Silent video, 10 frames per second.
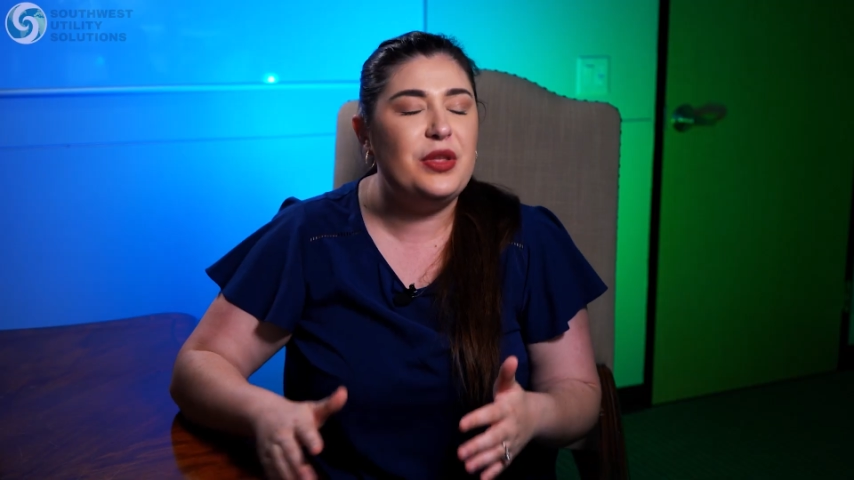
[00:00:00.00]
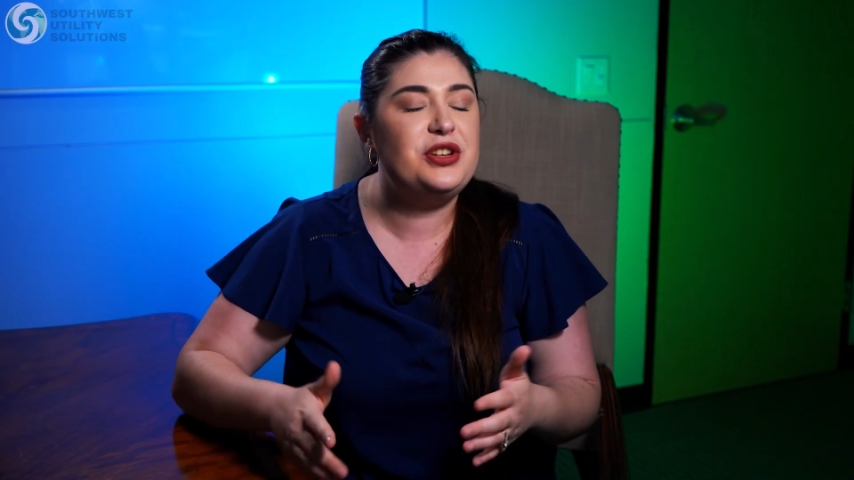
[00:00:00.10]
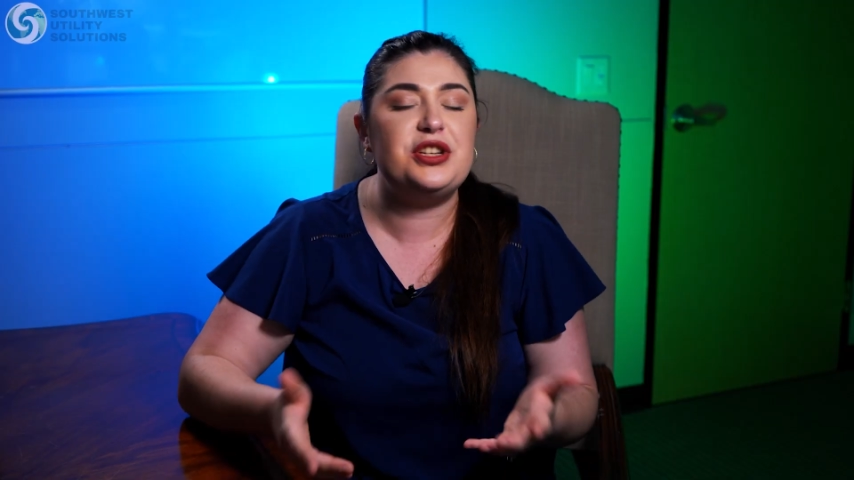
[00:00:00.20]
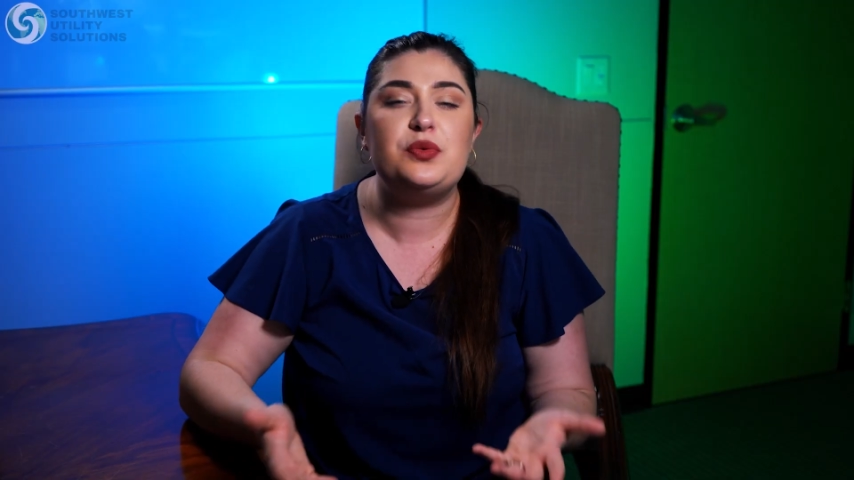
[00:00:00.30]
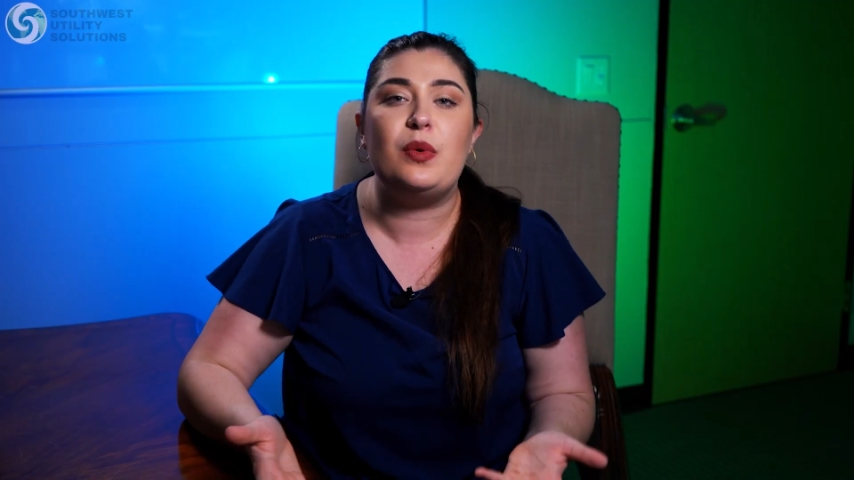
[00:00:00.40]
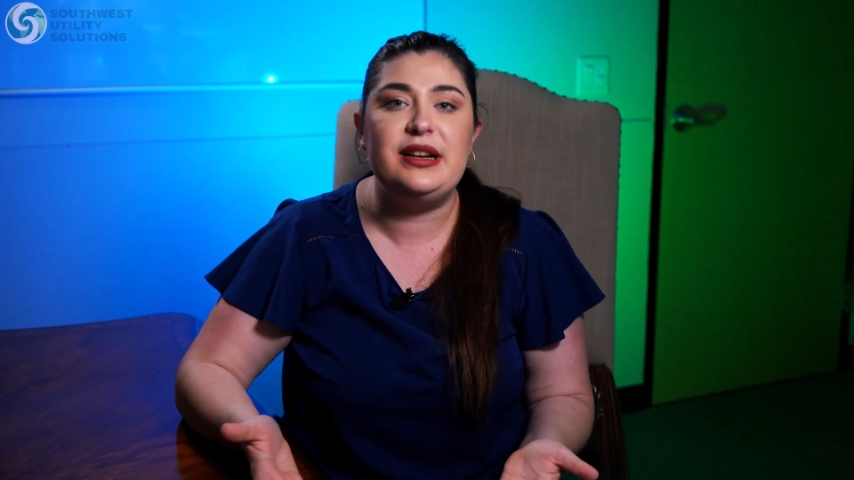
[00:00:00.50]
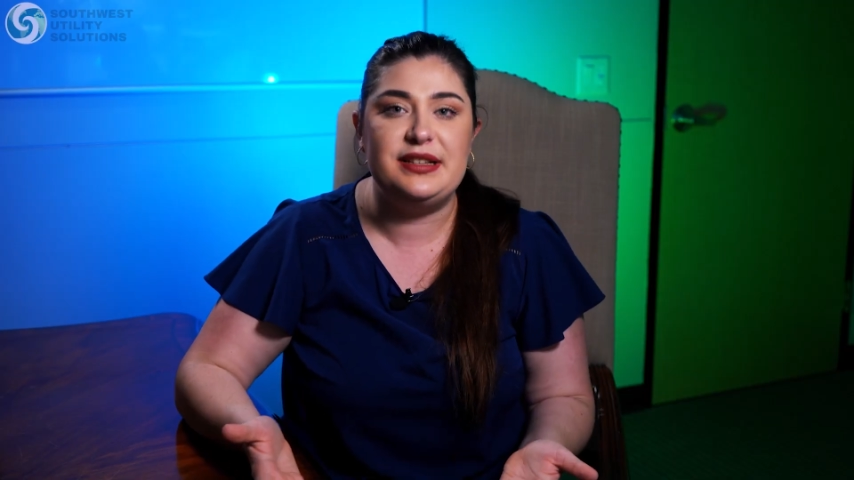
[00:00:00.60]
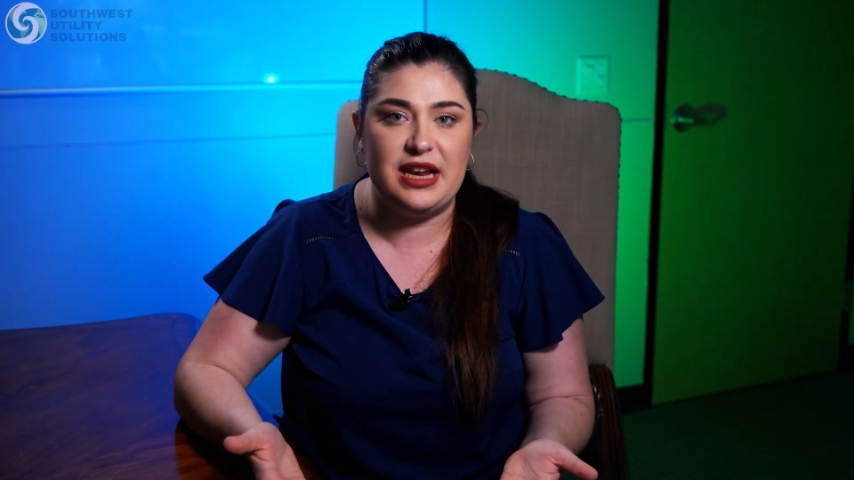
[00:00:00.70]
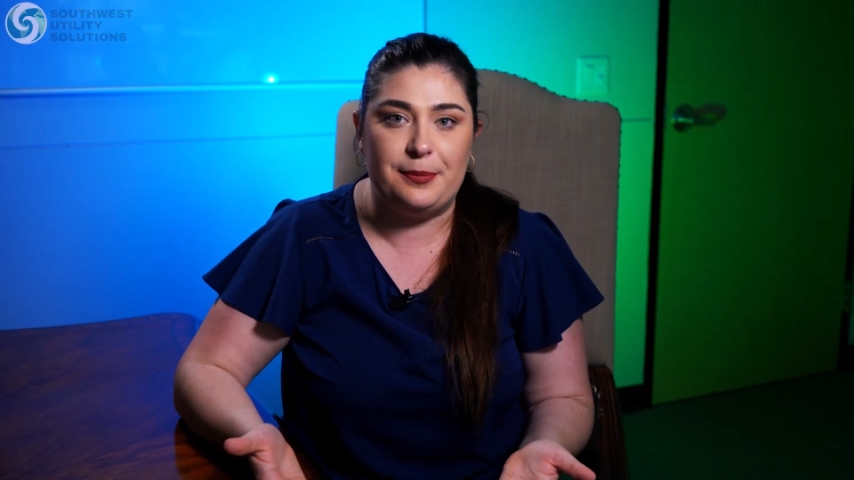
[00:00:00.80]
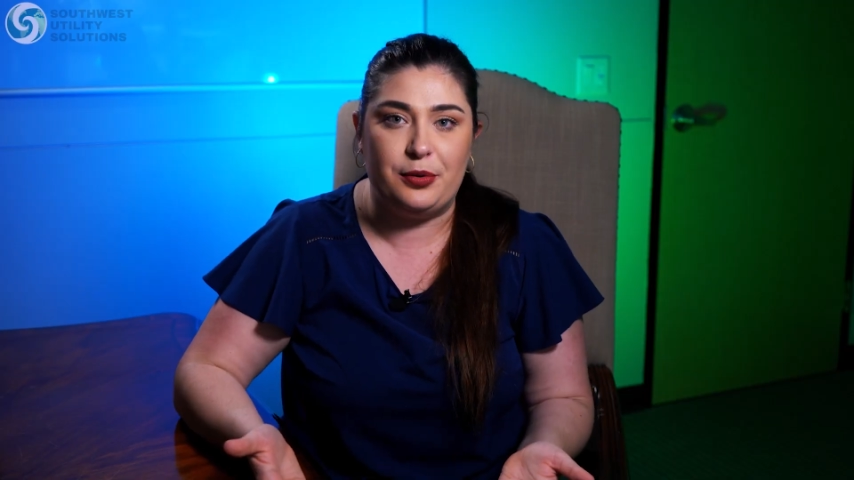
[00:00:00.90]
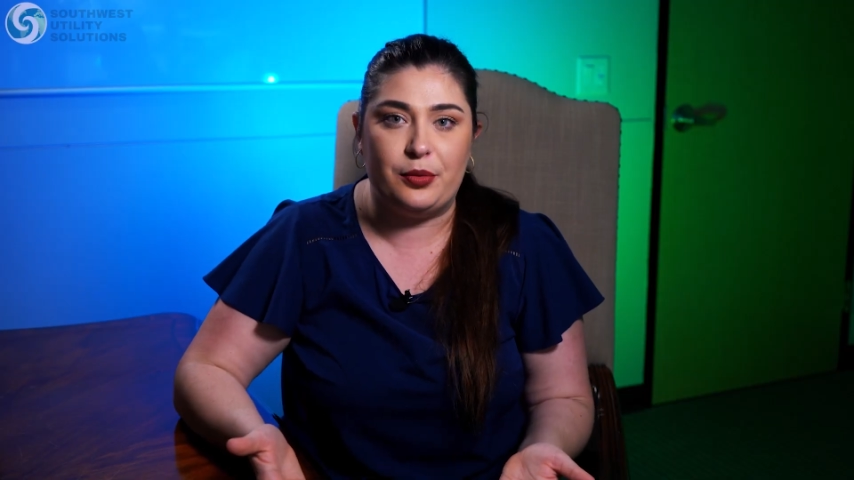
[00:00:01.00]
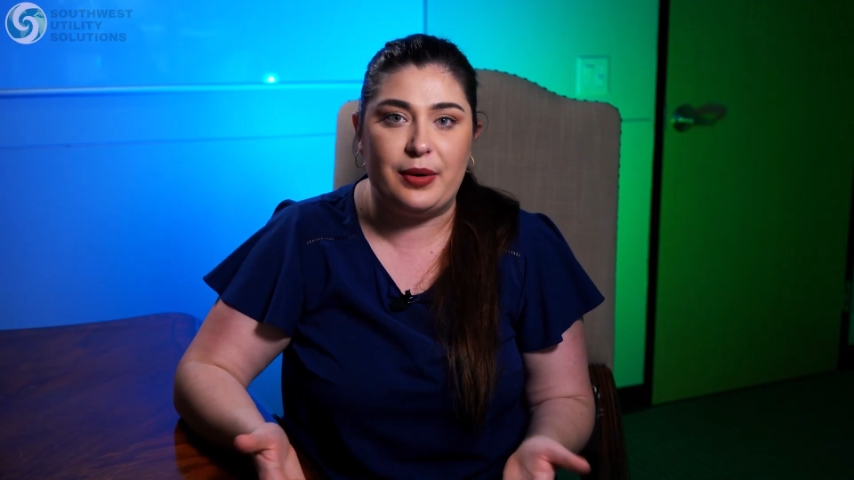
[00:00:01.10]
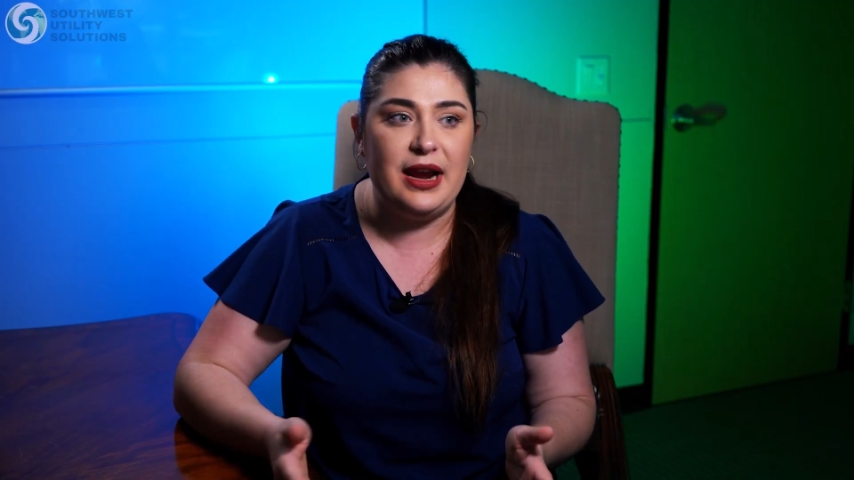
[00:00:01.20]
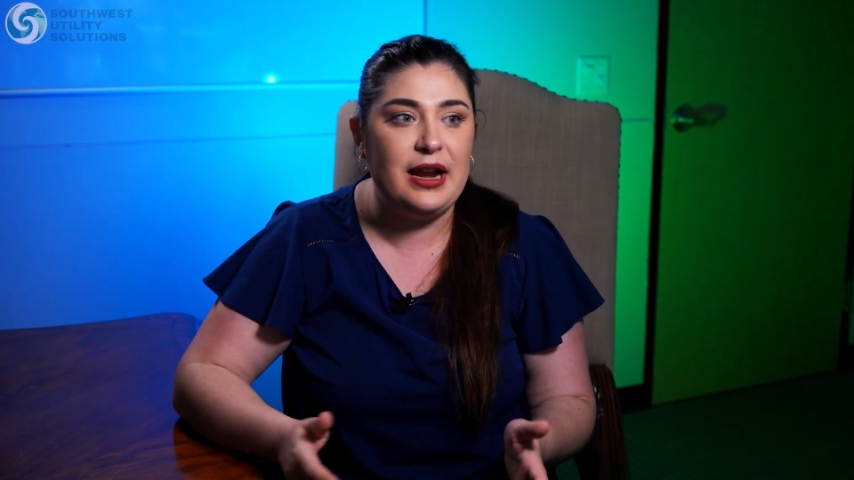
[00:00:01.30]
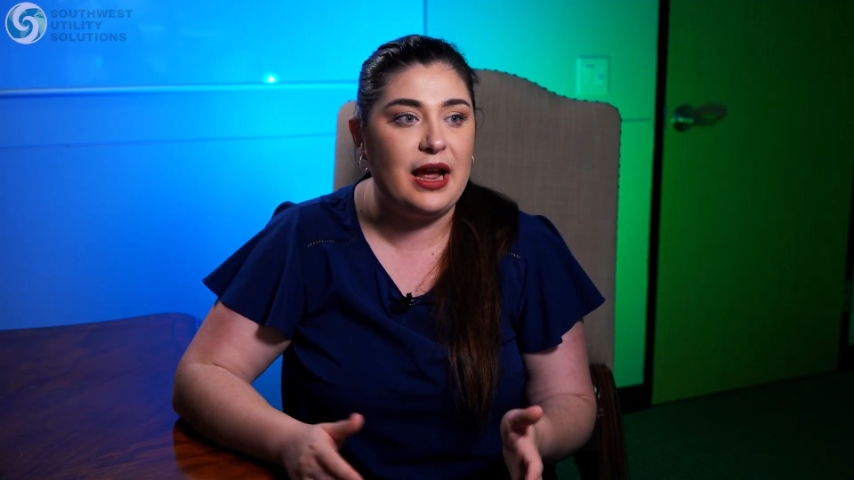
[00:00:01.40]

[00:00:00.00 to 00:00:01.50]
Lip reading: It's just one example, right?